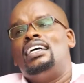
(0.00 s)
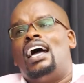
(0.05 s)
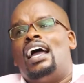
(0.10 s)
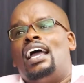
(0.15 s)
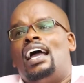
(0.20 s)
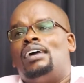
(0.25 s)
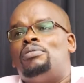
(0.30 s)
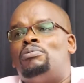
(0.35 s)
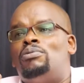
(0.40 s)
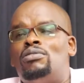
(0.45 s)

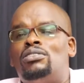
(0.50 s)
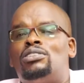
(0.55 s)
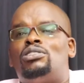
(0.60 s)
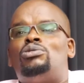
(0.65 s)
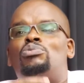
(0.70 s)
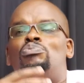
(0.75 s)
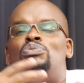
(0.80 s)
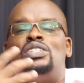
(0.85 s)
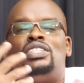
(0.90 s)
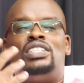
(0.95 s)
I want
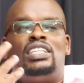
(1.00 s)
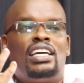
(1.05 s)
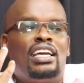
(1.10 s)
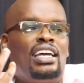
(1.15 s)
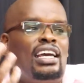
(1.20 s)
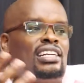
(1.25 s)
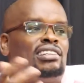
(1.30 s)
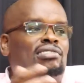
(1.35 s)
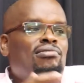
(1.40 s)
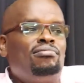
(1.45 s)
to be
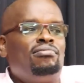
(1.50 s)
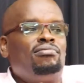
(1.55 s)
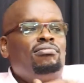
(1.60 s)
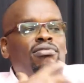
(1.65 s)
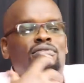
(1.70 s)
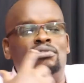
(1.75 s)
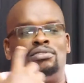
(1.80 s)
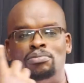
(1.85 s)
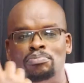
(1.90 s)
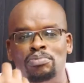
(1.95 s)
taken
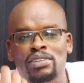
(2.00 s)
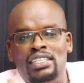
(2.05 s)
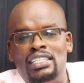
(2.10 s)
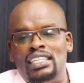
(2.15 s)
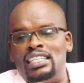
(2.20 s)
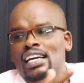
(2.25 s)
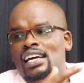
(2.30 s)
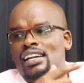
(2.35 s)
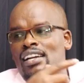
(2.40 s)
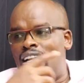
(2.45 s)

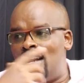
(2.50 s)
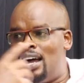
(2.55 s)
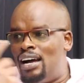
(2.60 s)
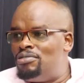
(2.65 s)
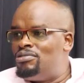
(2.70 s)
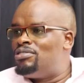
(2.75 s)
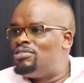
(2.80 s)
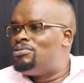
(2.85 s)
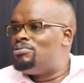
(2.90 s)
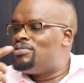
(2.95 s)

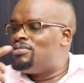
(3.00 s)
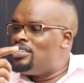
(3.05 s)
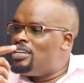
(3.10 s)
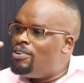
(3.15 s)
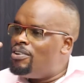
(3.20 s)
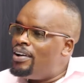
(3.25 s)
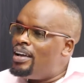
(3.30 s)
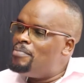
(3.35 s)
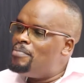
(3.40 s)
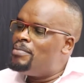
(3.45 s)
round to see
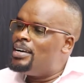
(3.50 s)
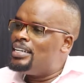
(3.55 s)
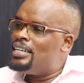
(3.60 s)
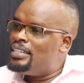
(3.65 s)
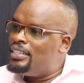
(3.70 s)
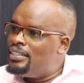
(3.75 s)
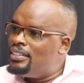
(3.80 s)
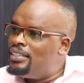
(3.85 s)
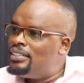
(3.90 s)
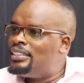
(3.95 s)
where
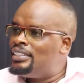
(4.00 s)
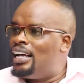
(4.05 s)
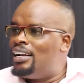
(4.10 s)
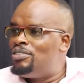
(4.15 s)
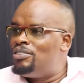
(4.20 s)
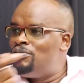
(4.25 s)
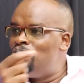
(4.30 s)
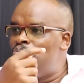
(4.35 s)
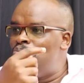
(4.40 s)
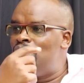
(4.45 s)
my
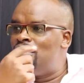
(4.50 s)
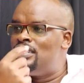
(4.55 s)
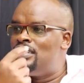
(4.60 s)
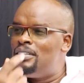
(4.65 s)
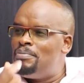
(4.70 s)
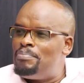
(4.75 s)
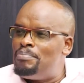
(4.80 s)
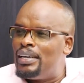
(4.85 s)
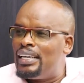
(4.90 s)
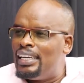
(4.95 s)
child will be
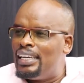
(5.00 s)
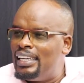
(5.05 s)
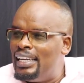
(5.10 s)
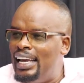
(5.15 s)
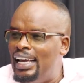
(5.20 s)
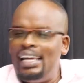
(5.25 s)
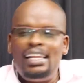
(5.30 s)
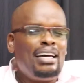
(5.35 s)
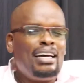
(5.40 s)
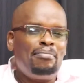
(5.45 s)
sleeping.
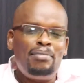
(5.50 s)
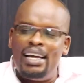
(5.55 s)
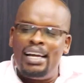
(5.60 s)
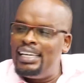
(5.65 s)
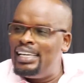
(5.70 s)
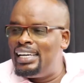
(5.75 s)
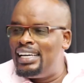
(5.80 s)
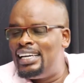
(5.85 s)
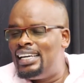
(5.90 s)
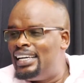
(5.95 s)
And I'm
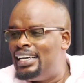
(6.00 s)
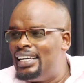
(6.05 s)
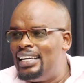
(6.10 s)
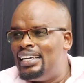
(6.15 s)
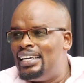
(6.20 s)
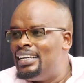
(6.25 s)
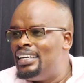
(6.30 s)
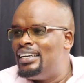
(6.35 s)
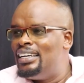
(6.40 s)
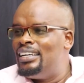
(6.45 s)
like,
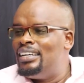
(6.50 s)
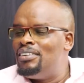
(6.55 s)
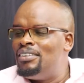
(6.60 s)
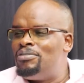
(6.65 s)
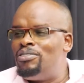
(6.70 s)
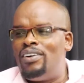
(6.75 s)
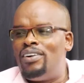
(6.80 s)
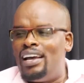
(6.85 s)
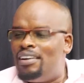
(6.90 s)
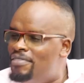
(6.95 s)

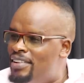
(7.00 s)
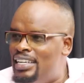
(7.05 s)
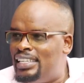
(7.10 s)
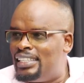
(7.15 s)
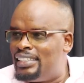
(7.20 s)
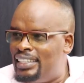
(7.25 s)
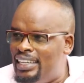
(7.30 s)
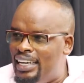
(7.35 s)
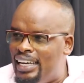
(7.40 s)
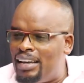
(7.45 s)
for
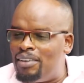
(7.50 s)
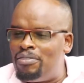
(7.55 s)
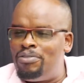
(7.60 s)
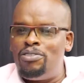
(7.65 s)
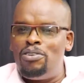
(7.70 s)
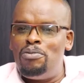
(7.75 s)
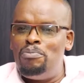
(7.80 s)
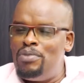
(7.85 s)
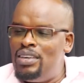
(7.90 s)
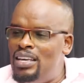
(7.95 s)
heaven's sake,
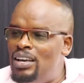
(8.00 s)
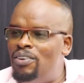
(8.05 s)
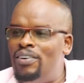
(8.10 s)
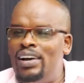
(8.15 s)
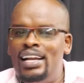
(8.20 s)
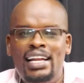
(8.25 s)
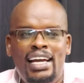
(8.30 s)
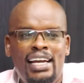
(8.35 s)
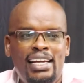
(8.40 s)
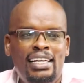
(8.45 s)
for me,
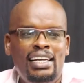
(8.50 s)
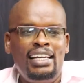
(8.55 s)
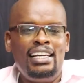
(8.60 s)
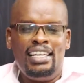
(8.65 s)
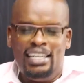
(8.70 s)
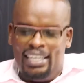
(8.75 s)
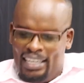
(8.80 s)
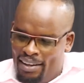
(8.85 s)
when I